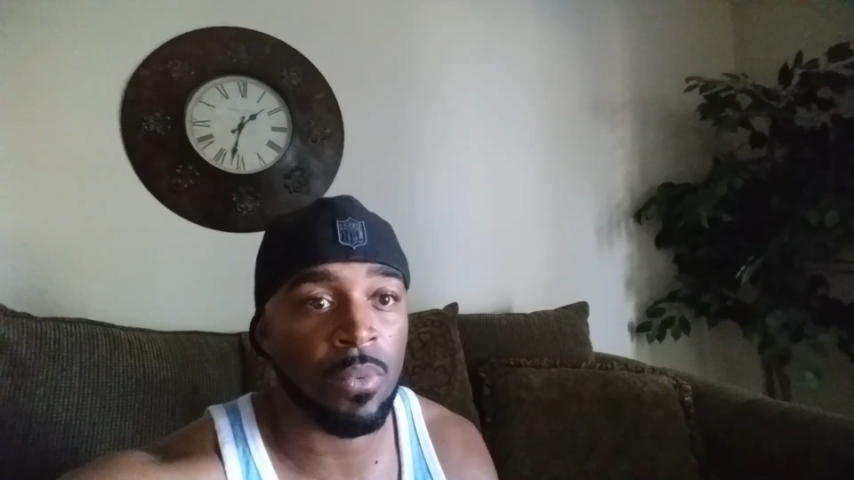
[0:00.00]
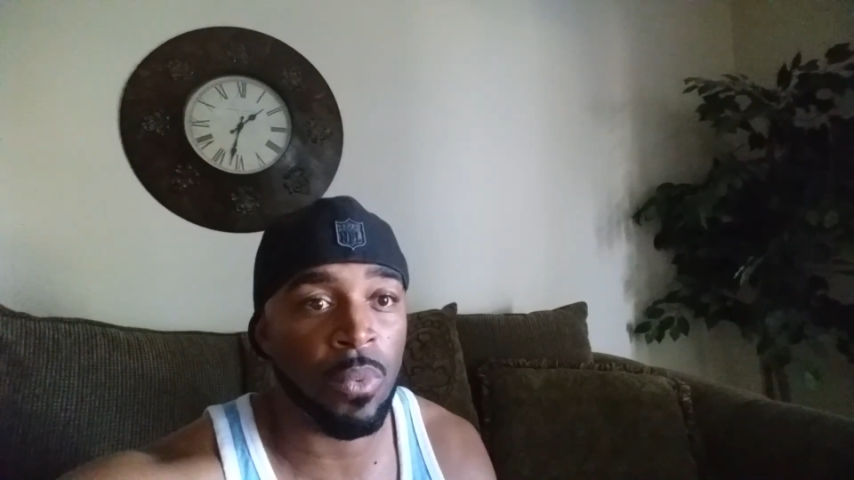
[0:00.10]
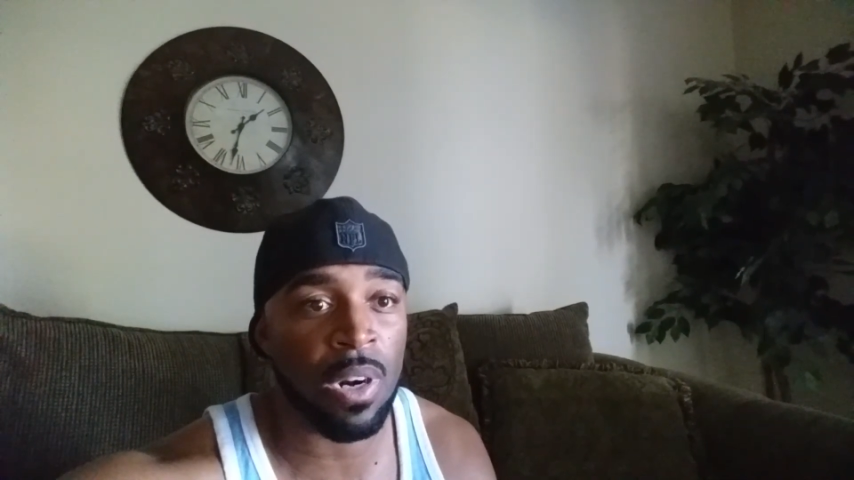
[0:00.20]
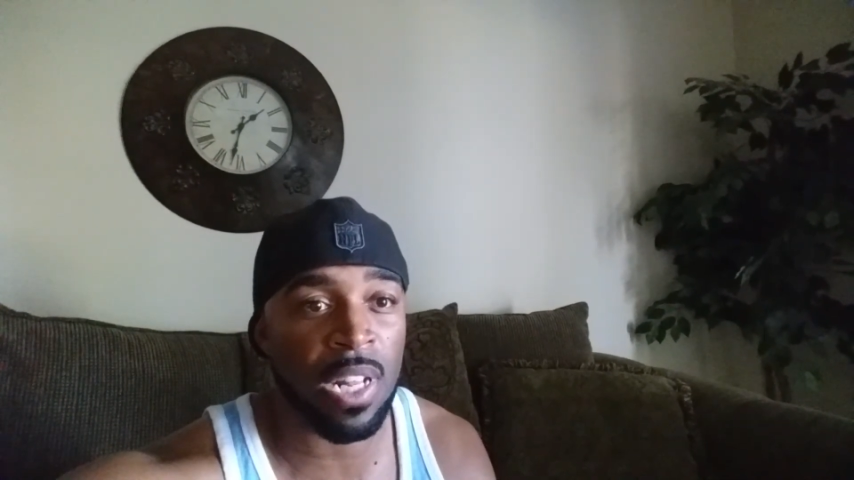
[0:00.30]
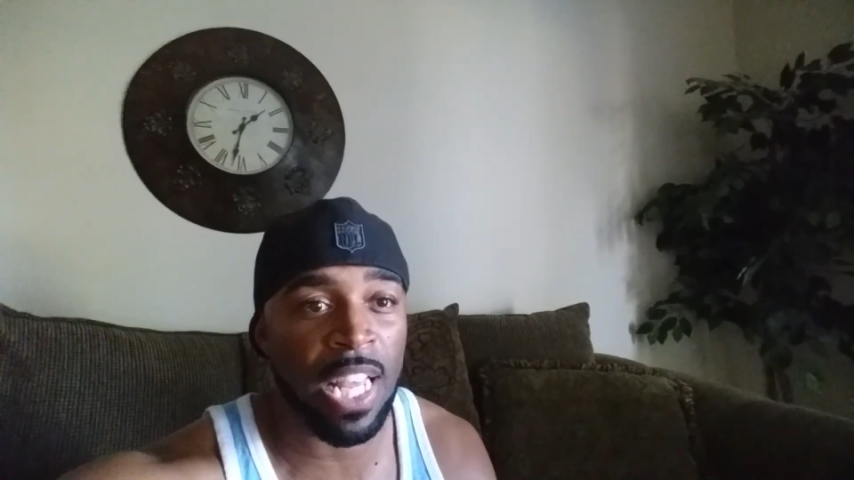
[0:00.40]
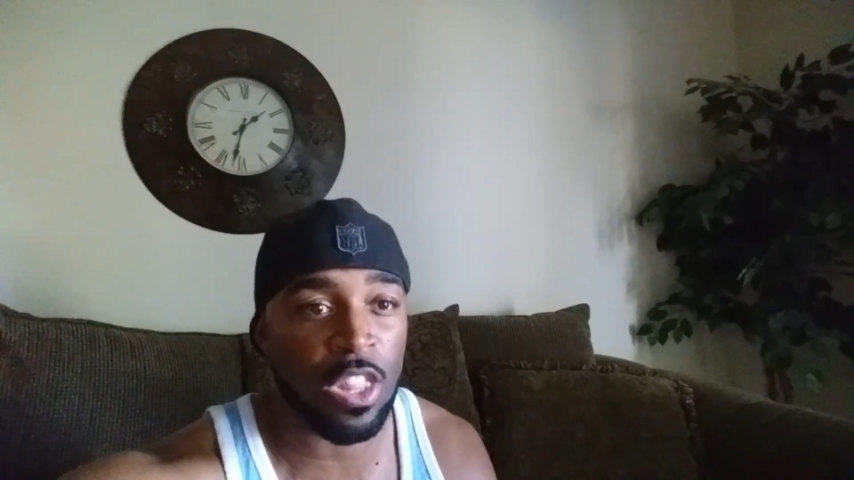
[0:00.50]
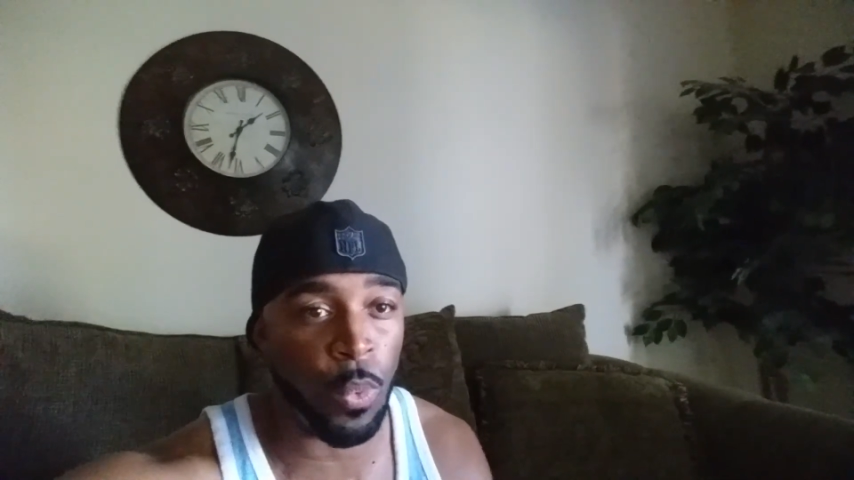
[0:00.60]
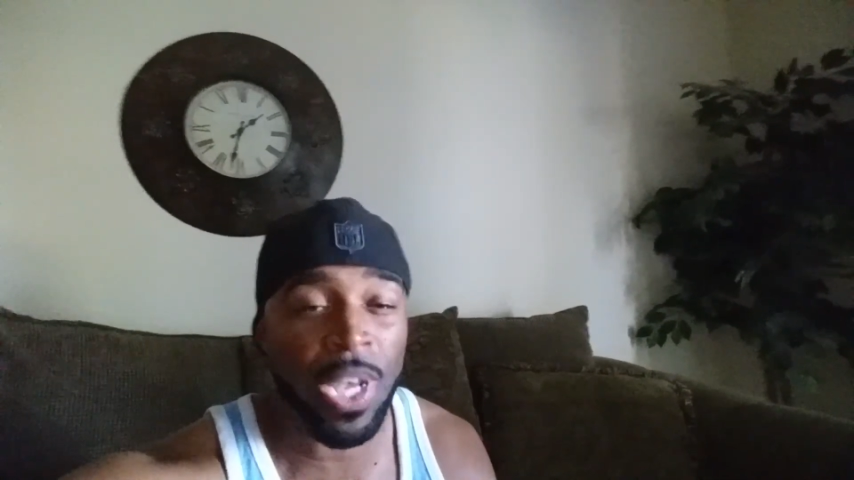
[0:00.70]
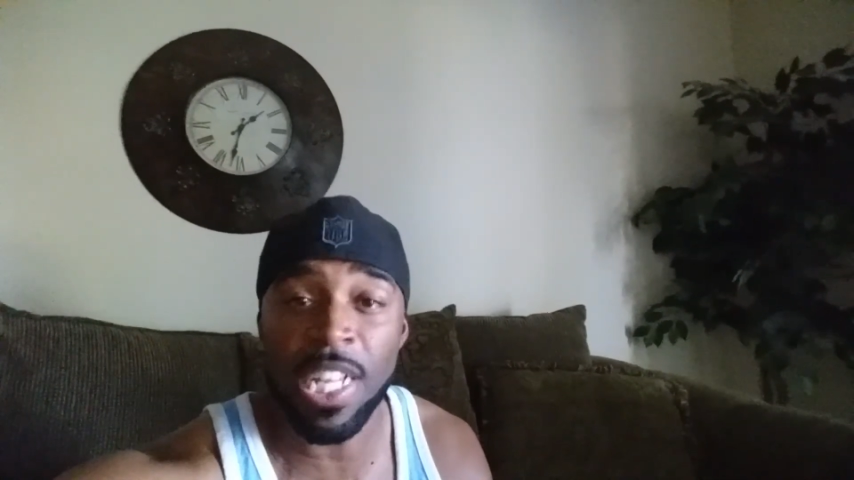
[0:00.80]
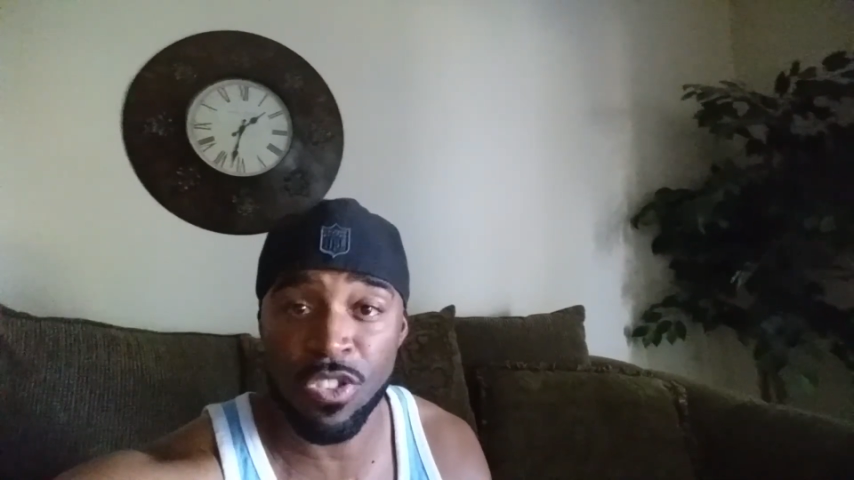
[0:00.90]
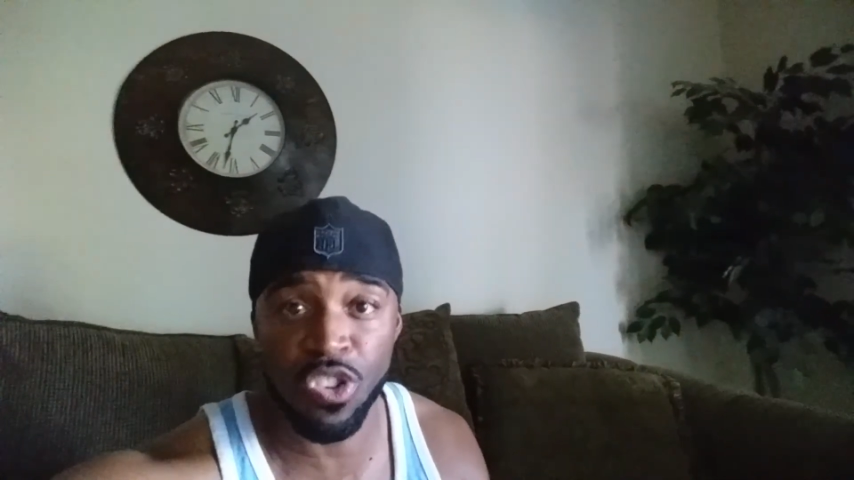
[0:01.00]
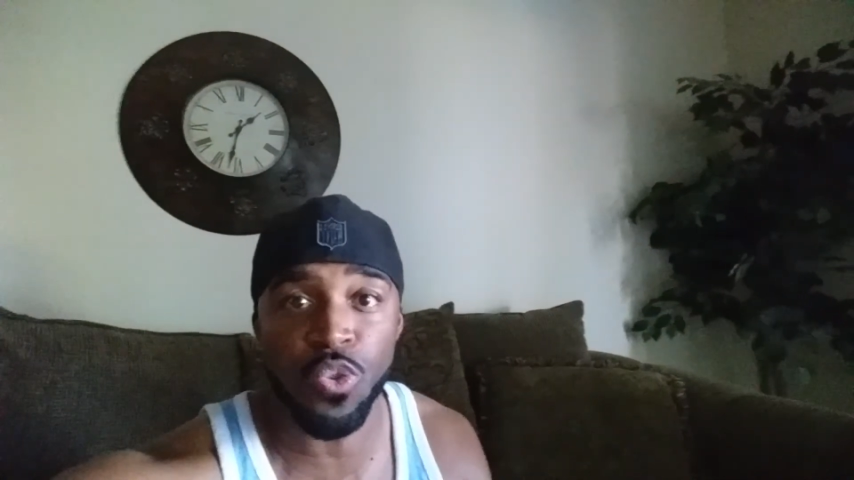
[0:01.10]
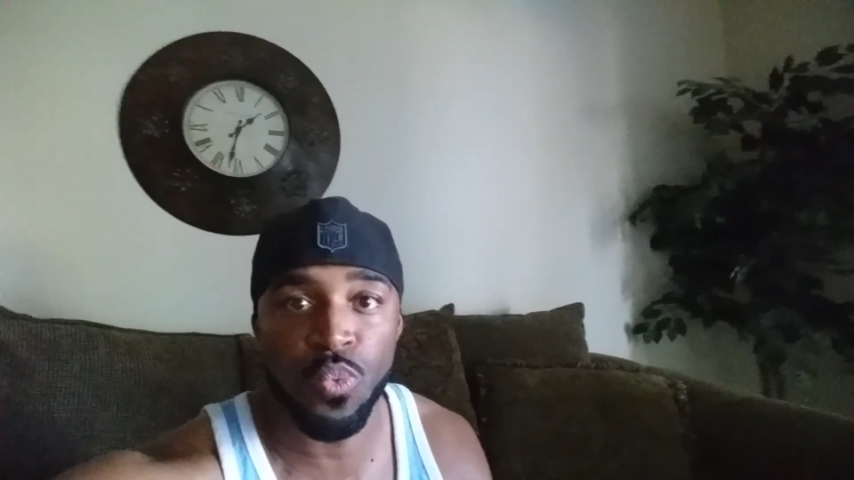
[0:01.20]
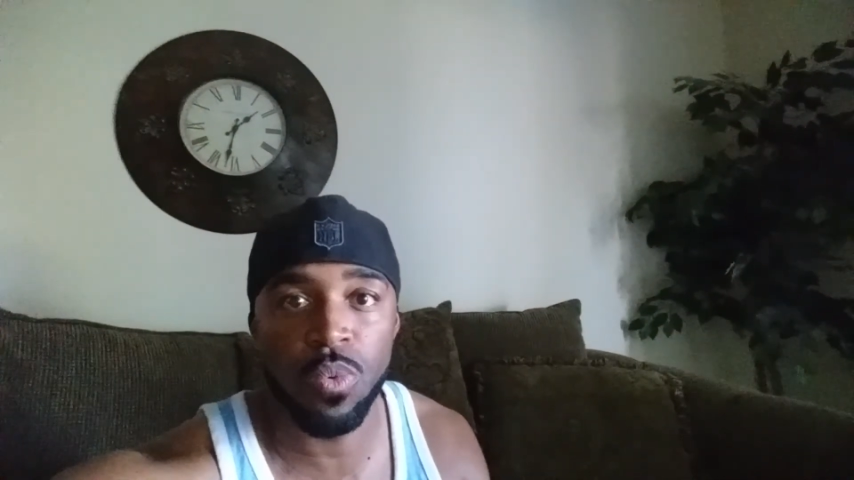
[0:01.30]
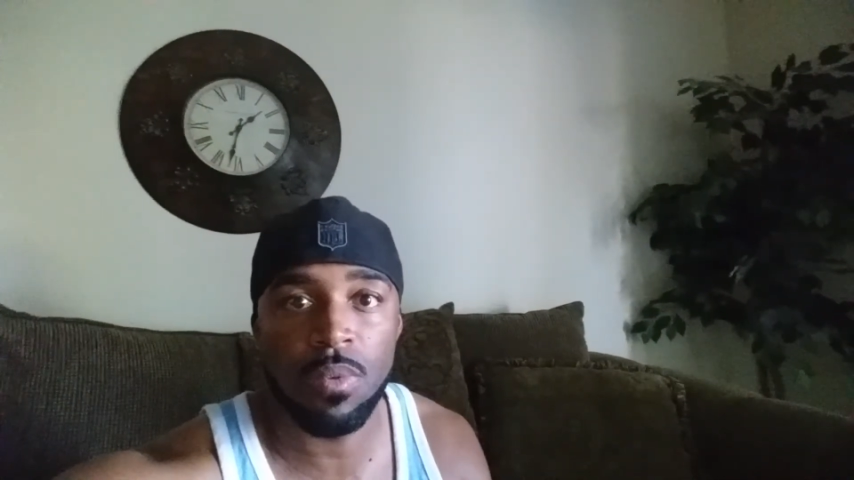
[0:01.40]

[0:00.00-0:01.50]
what are they, 3-2.